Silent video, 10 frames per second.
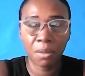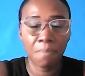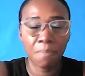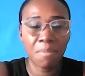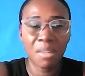are
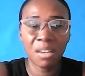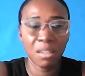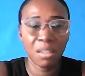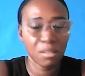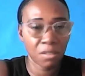
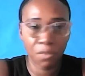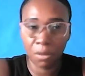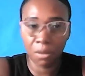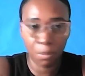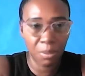millions of
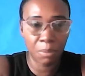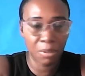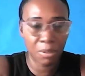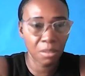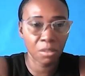other people
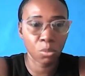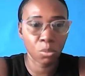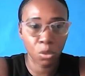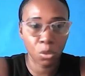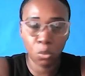in this
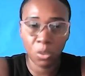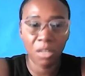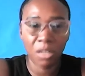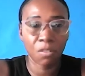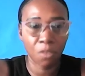world who you
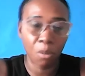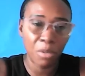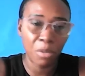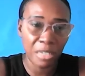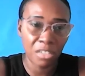can form
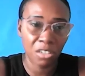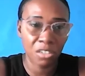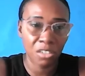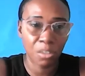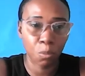
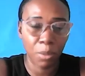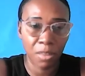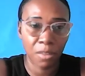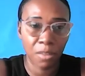relationship with.